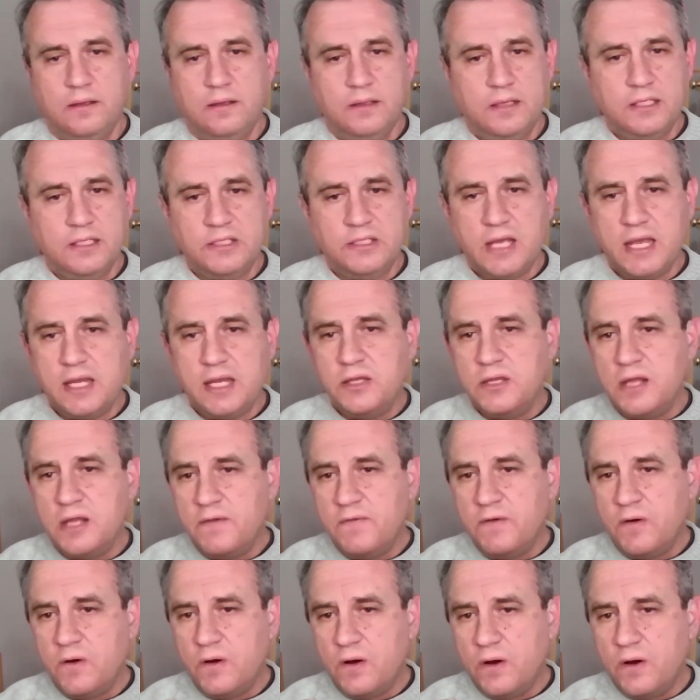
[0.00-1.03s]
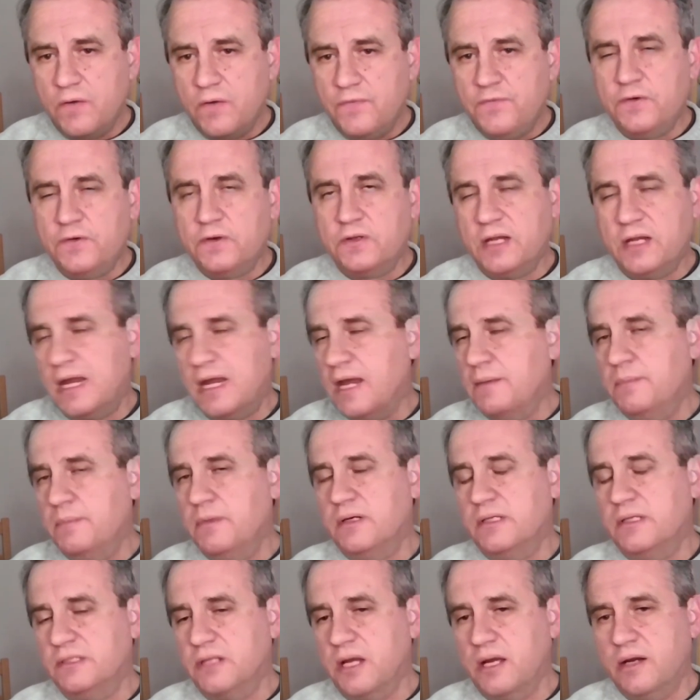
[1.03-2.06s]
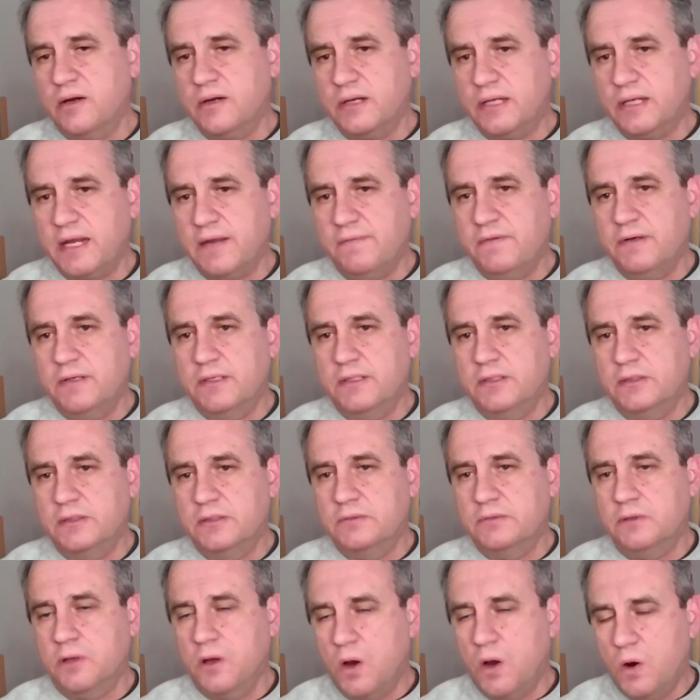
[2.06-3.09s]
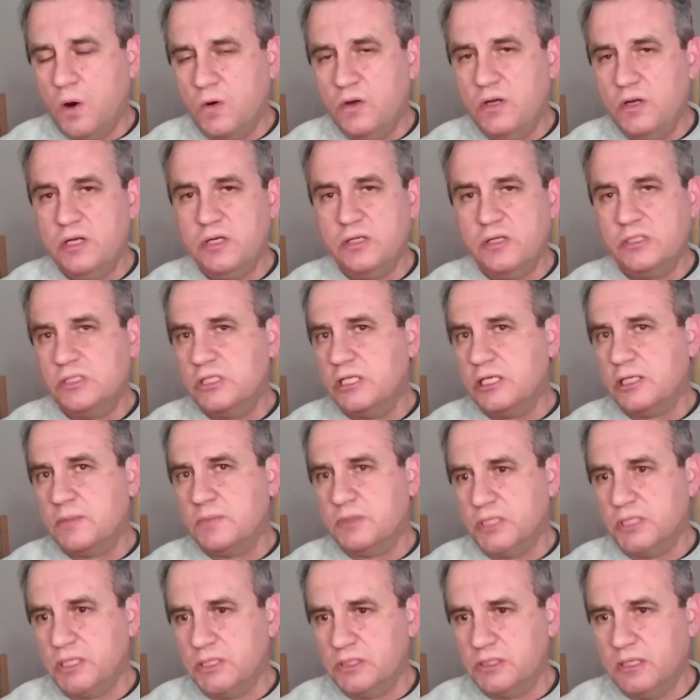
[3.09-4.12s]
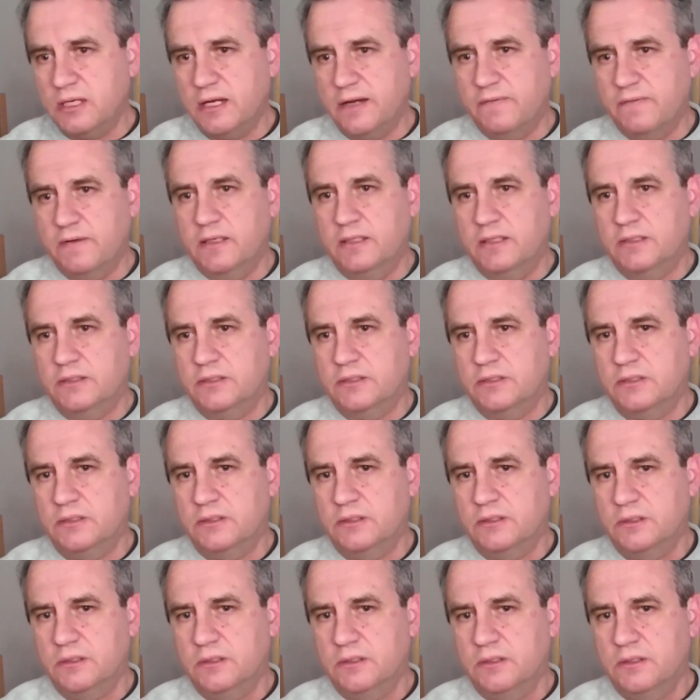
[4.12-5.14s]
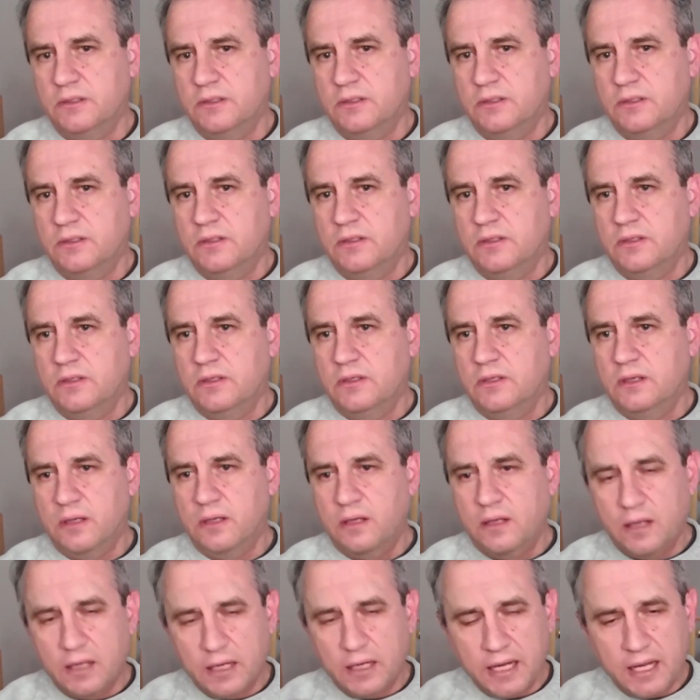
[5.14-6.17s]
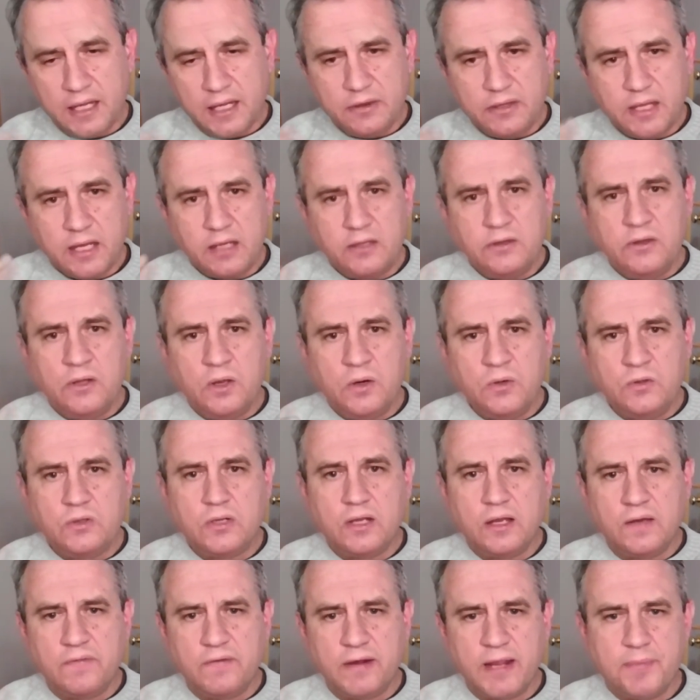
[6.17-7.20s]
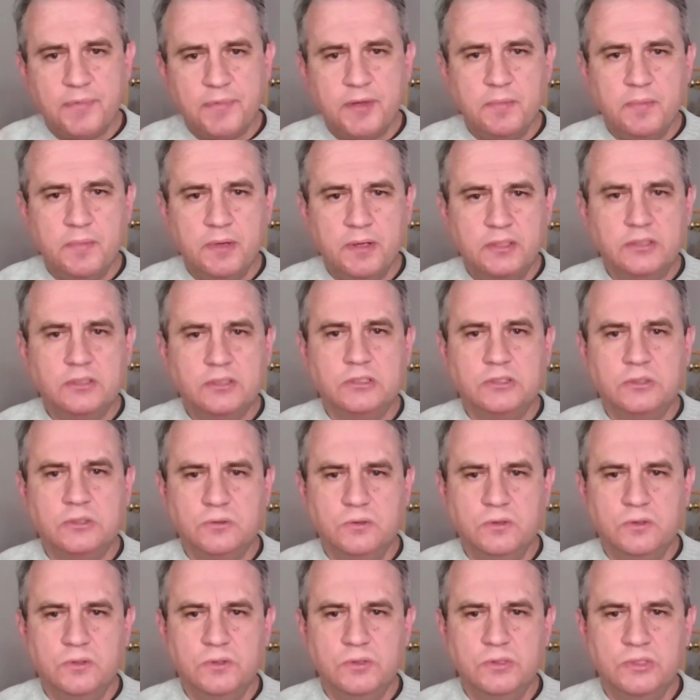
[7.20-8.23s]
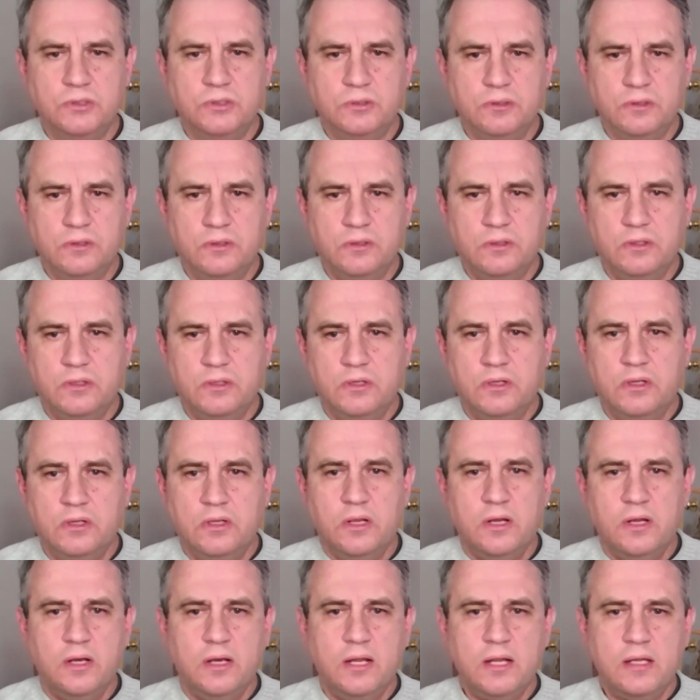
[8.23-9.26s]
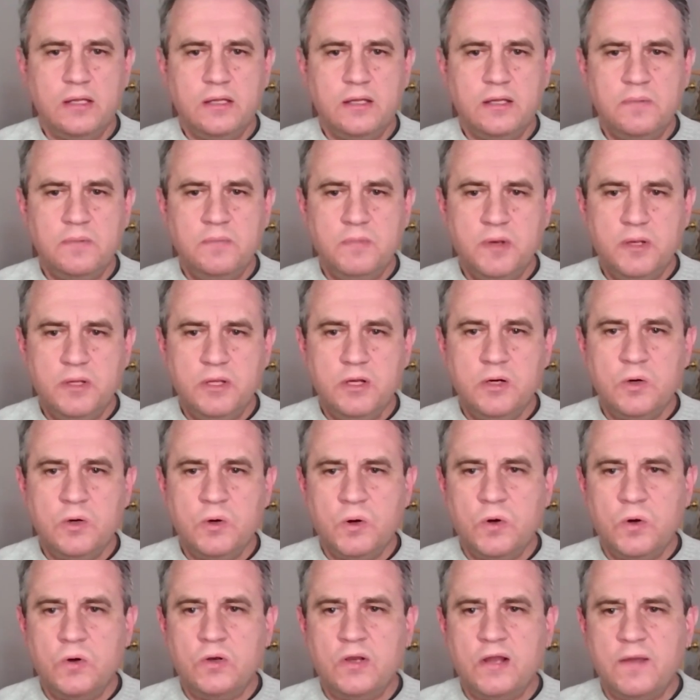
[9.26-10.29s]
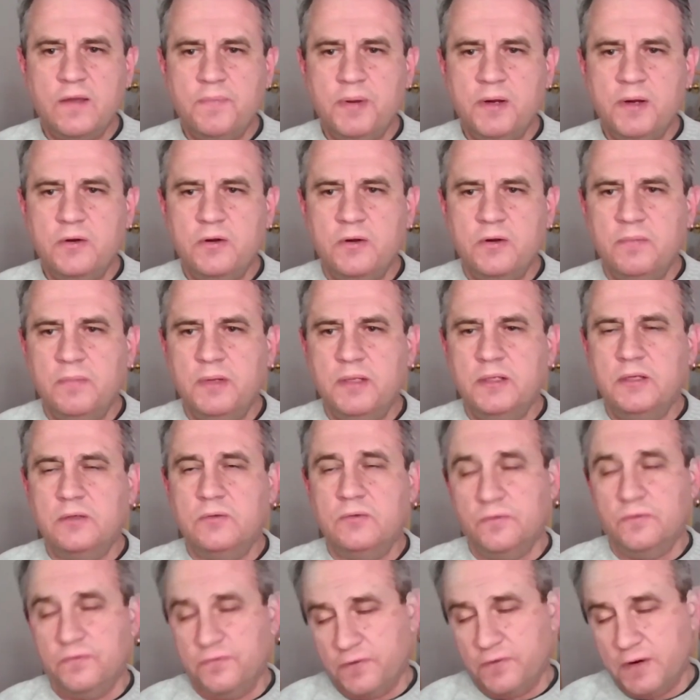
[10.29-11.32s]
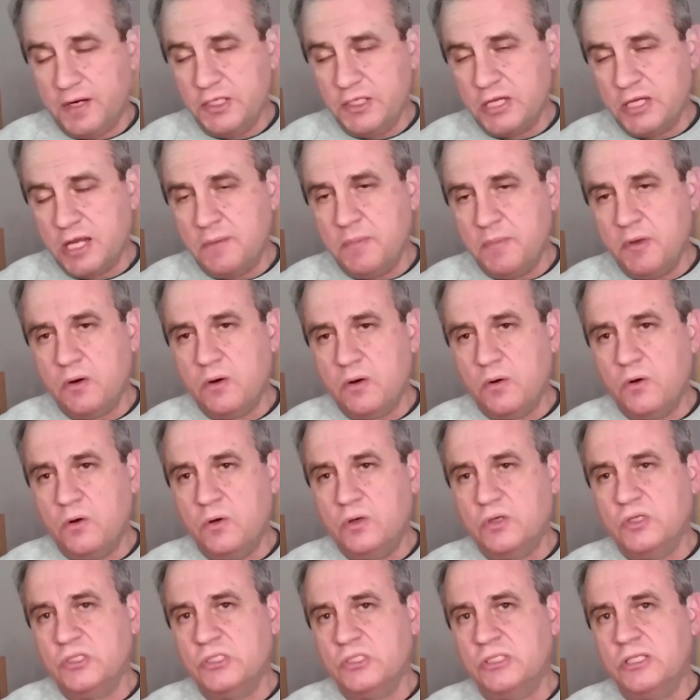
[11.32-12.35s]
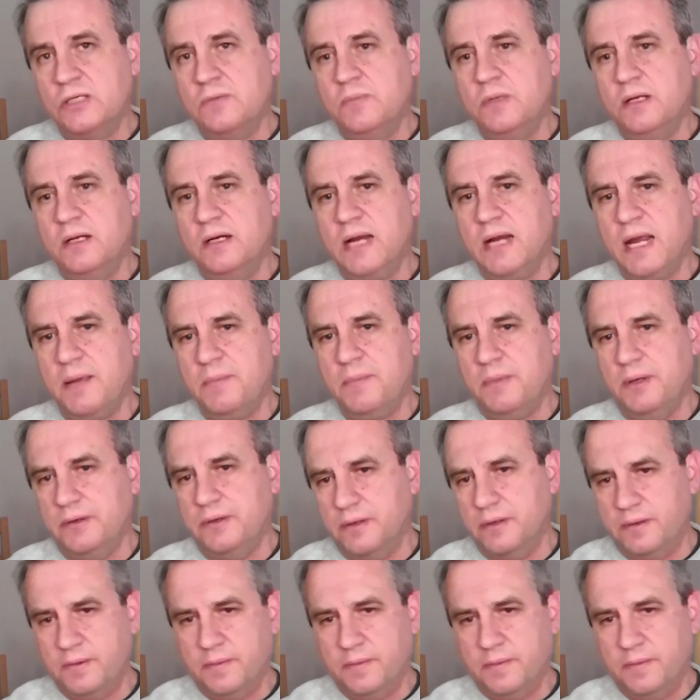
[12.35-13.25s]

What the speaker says: The state never offered the hammer as direct evidence, only as circumstantial evidence. Again, take note of Captain Maritz's conclusion that the murder could have been committed with Fred's hammer or a similar hammer.